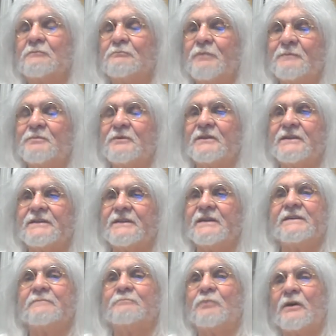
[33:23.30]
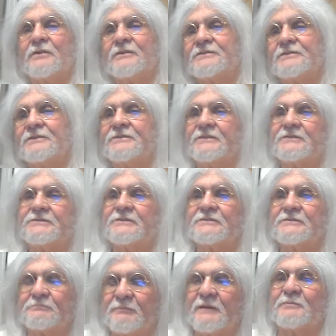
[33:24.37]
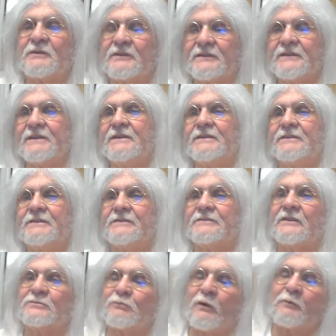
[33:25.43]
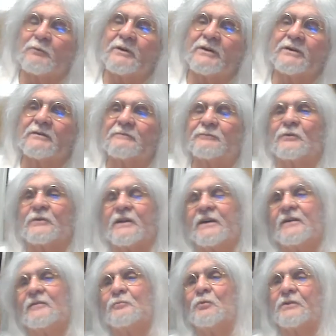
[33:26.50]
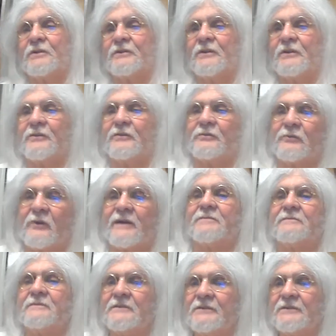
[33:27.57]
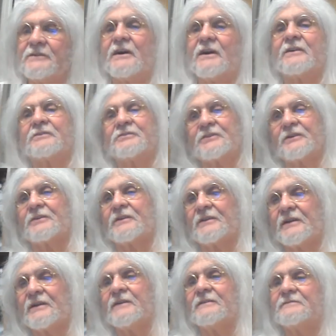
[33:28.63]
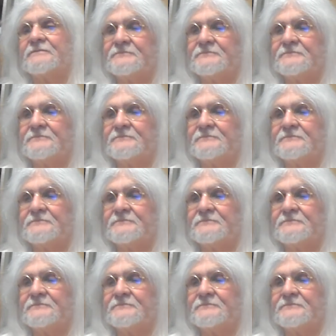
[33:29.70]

people in need, brothers and sisters, people in need. And that's what we're here for to help one another, right? Got to share the love.